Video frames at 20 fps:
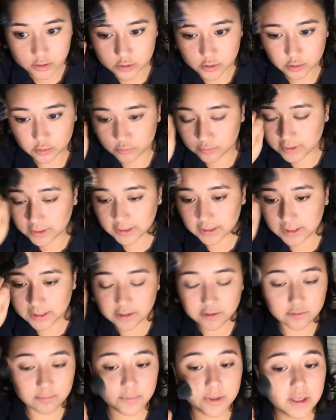to really
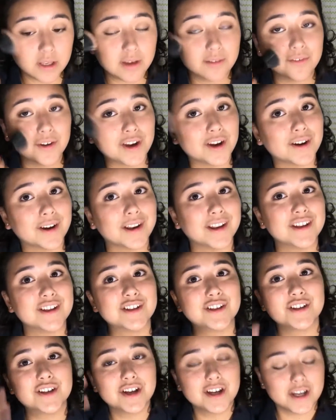give me a very,